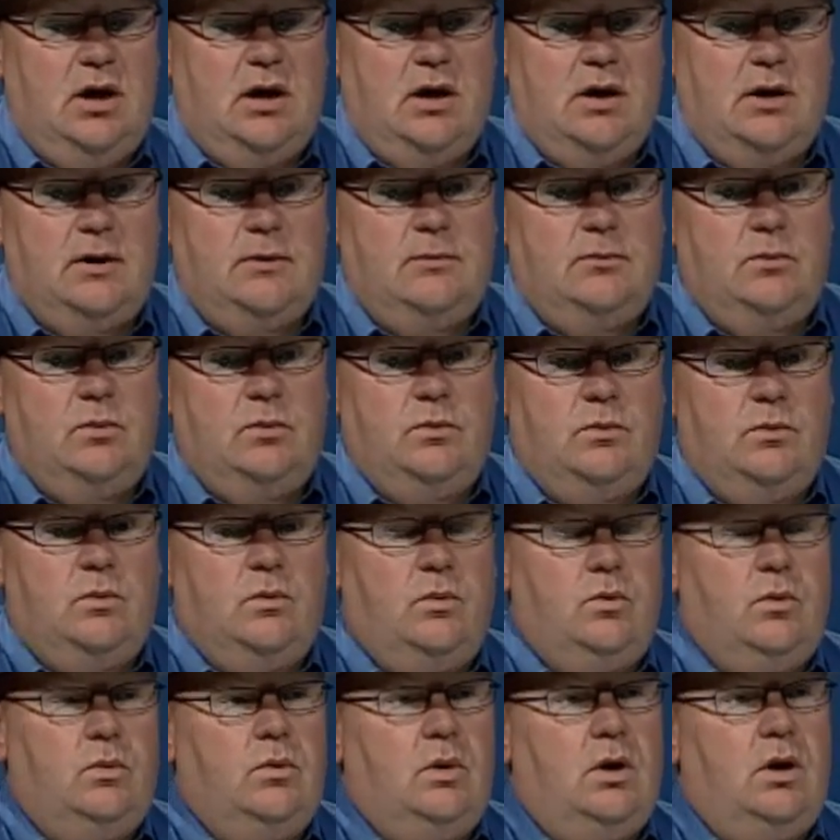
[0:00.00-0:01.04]

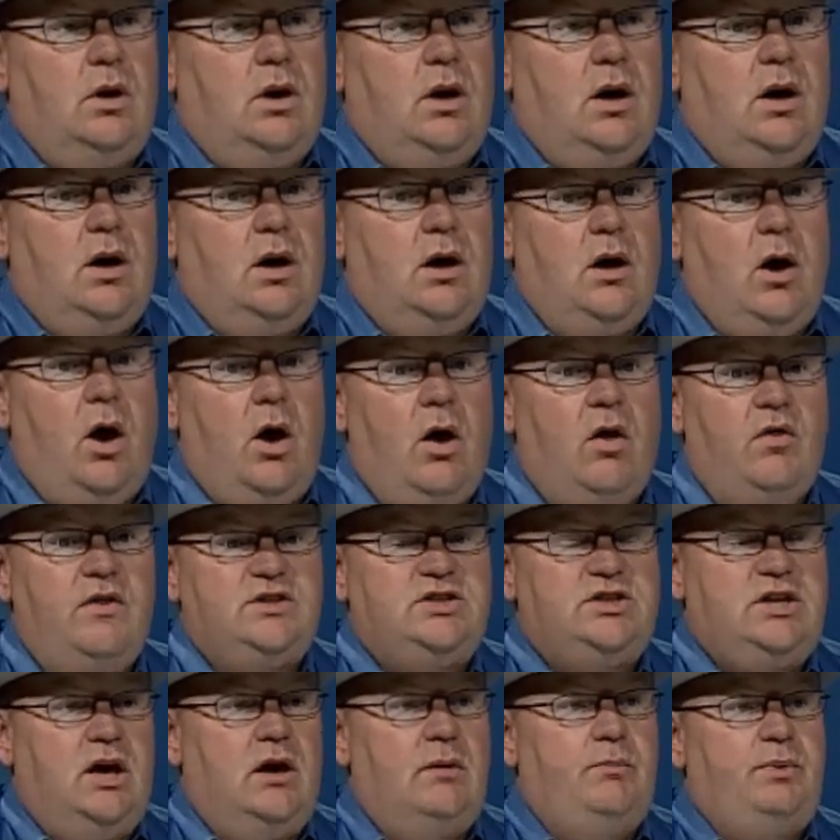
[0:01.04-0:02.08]
All the
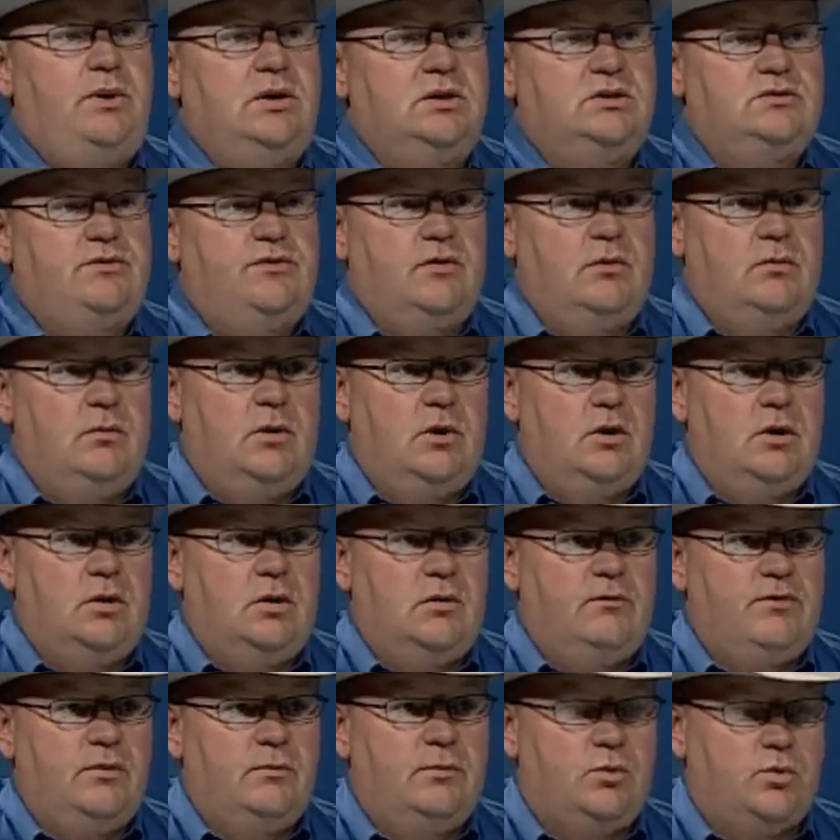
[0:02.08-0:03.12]
champions from
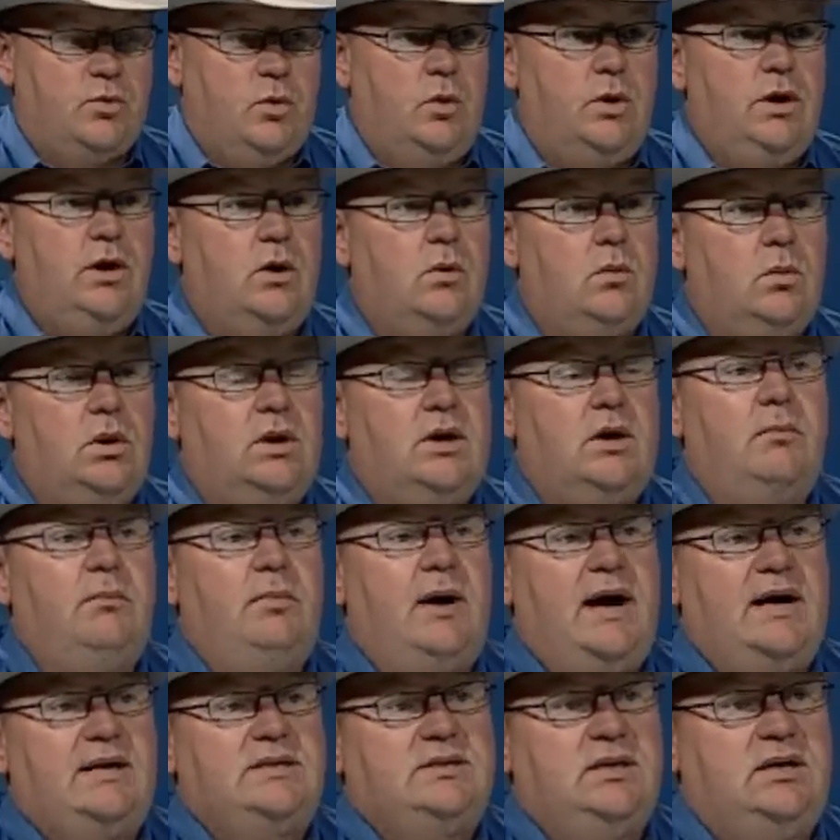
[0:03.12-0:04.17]
the rodeo will come
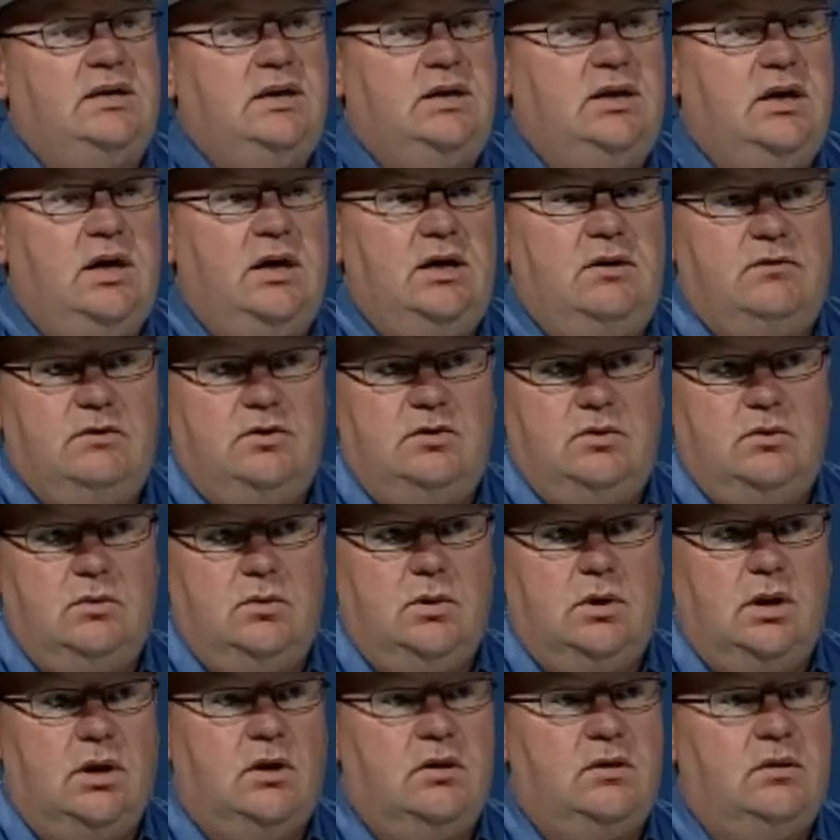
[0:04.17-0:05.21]
back Sunday night
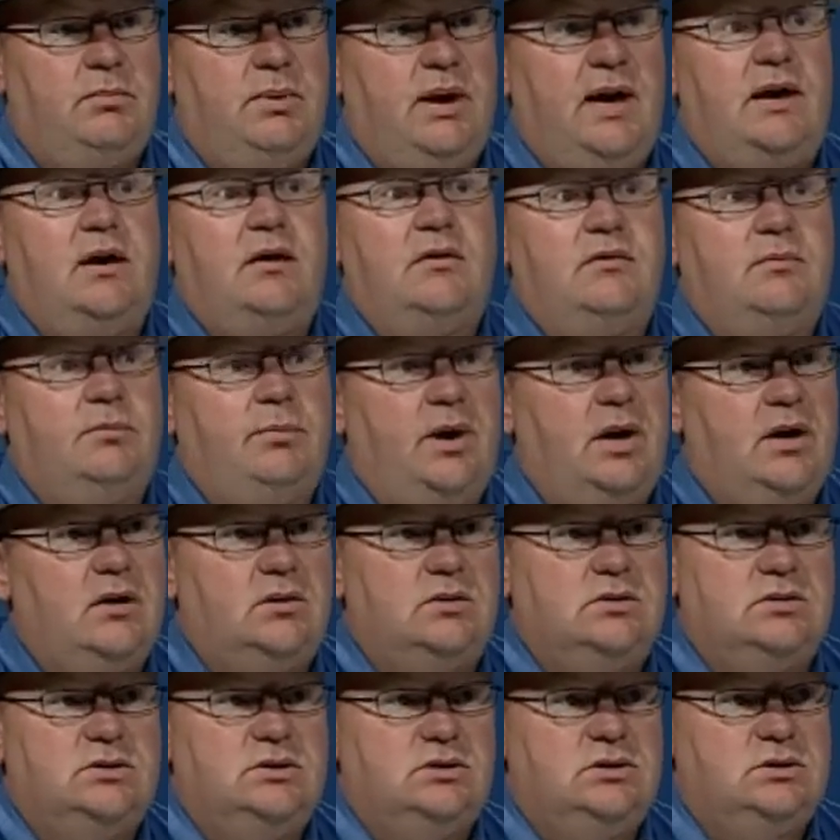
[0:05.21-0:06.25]
to the Battle of the
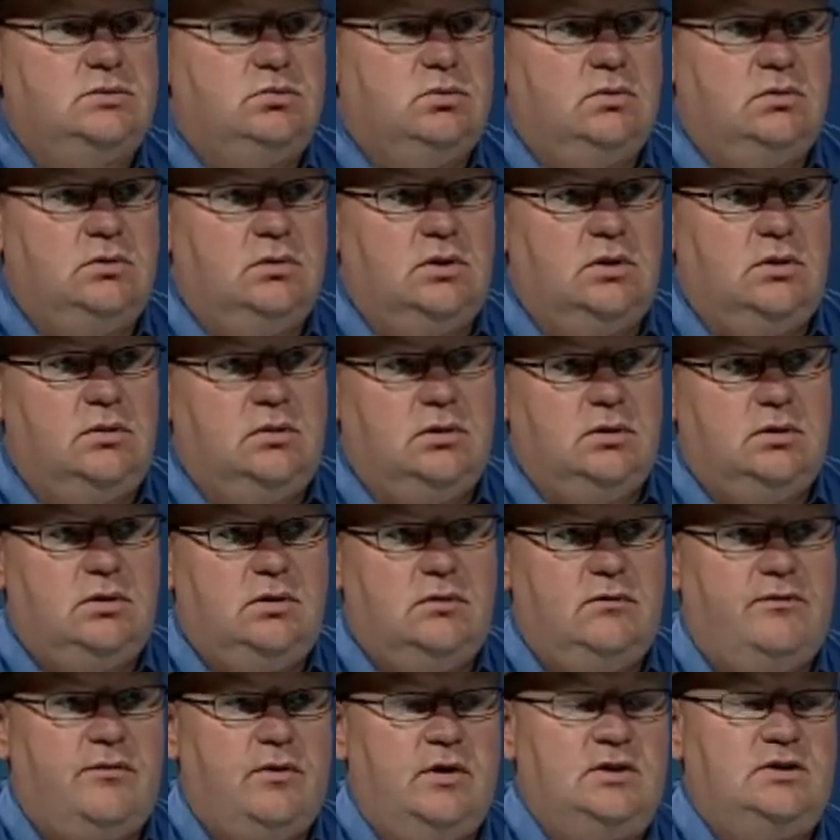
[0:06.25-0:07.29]
Buckles, is the
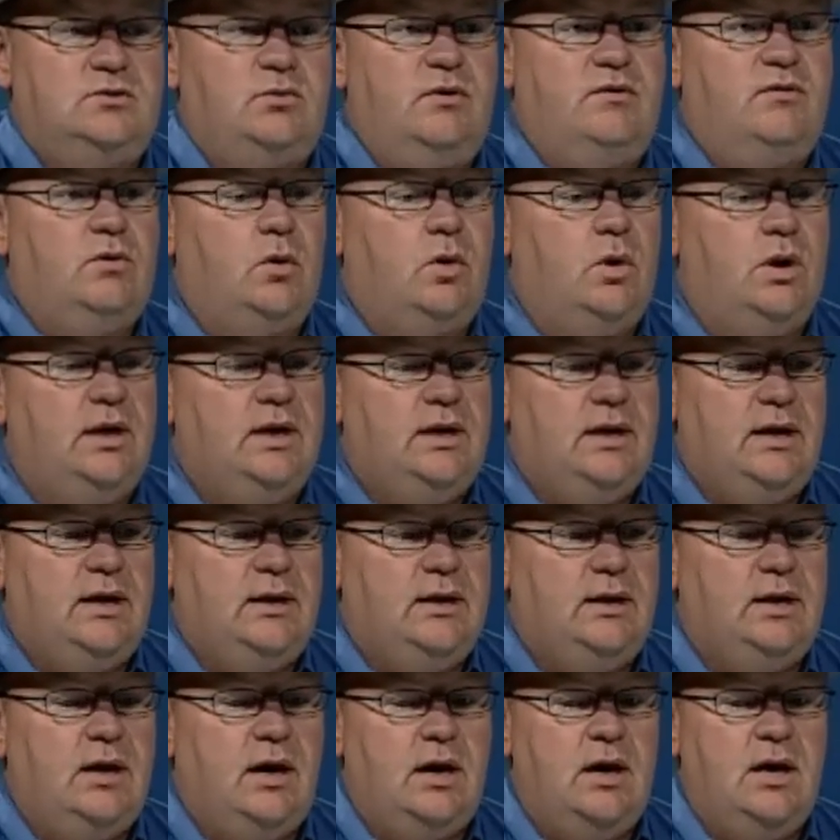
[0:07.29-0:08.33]
phrase we've coined,
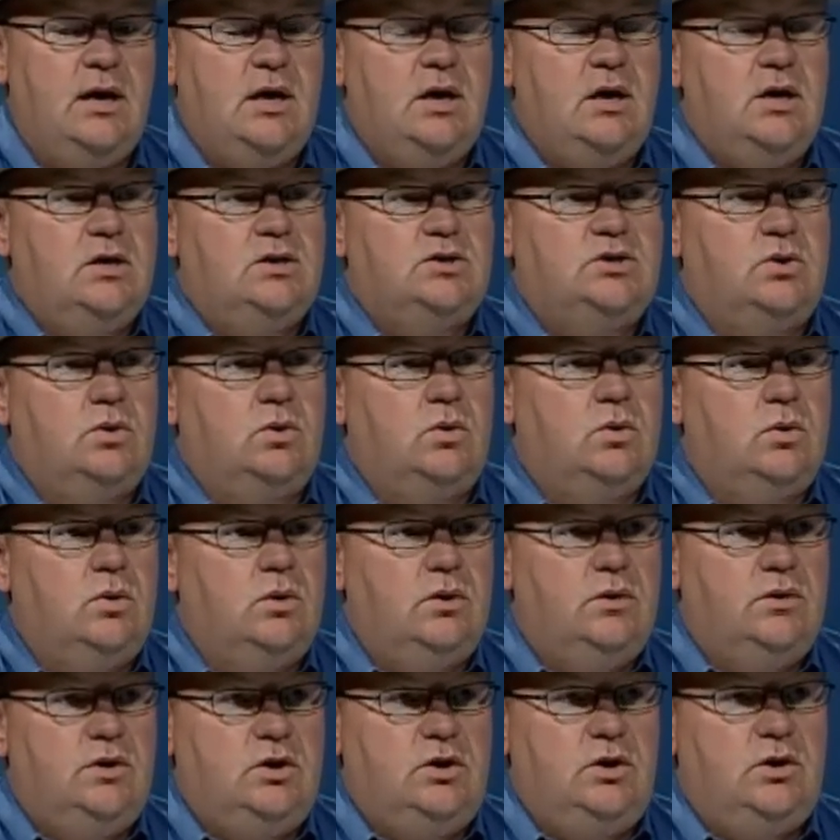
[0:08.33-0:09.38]
and so
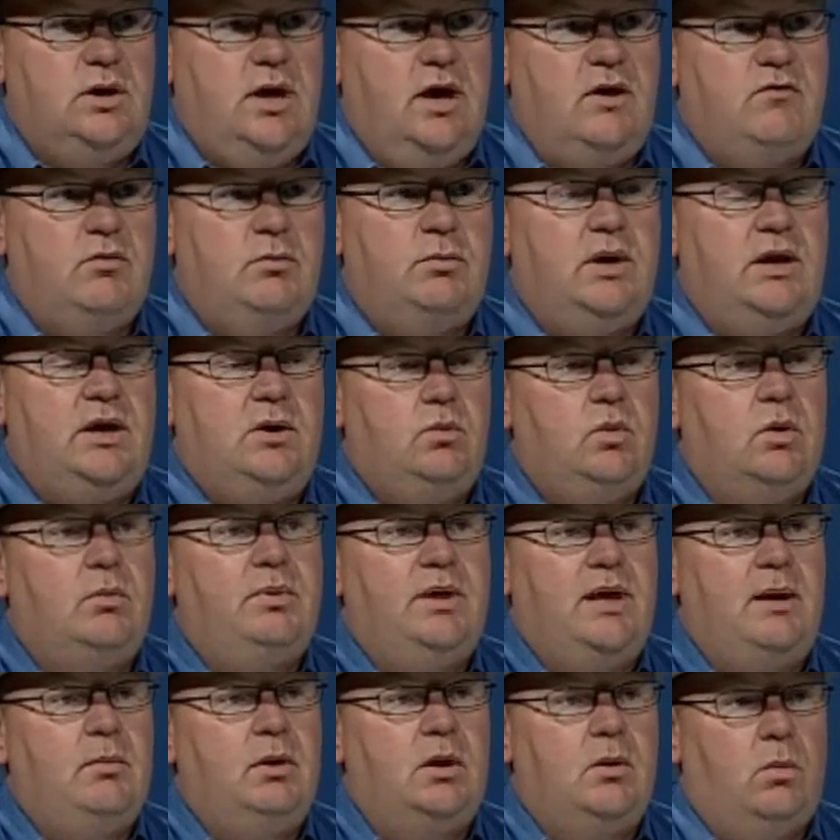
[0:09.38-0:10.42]
everybody will
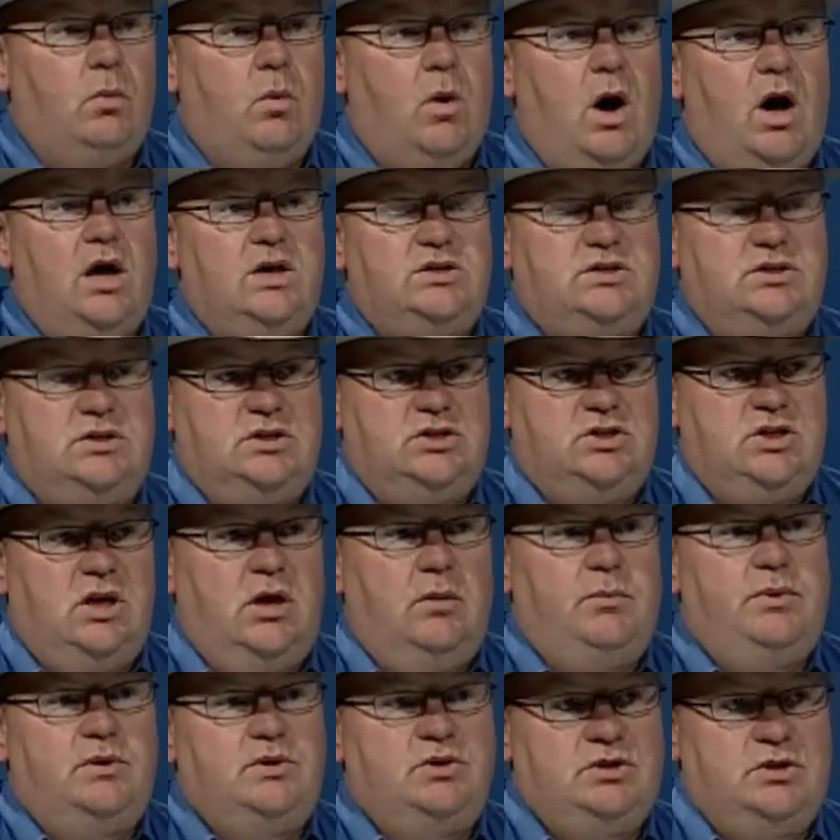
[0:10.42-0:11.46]
be able to watch the
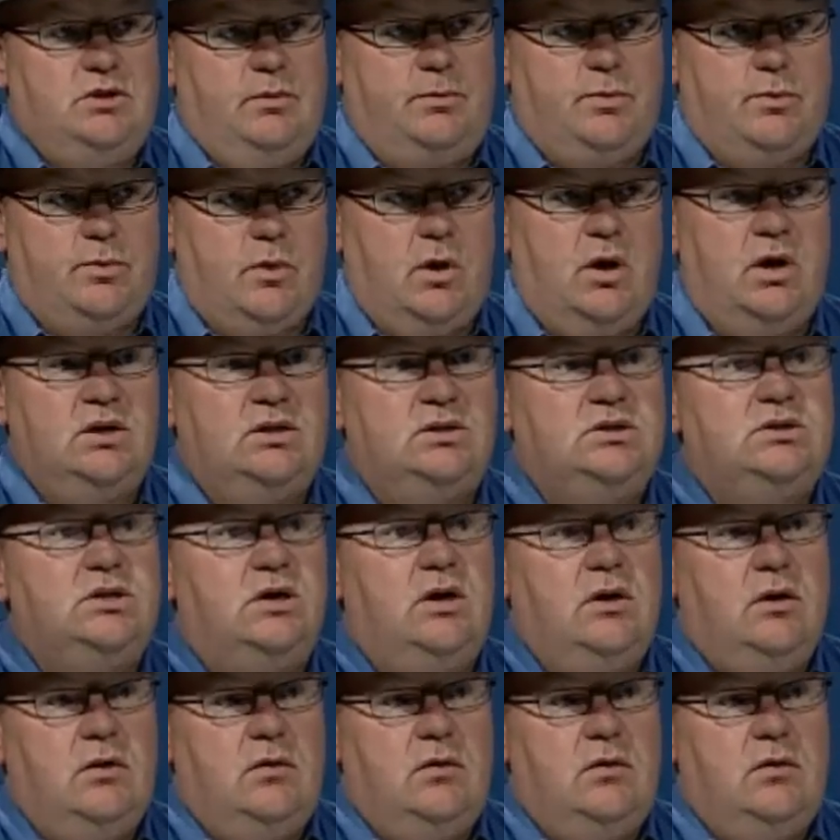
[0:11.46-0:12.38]
championship runs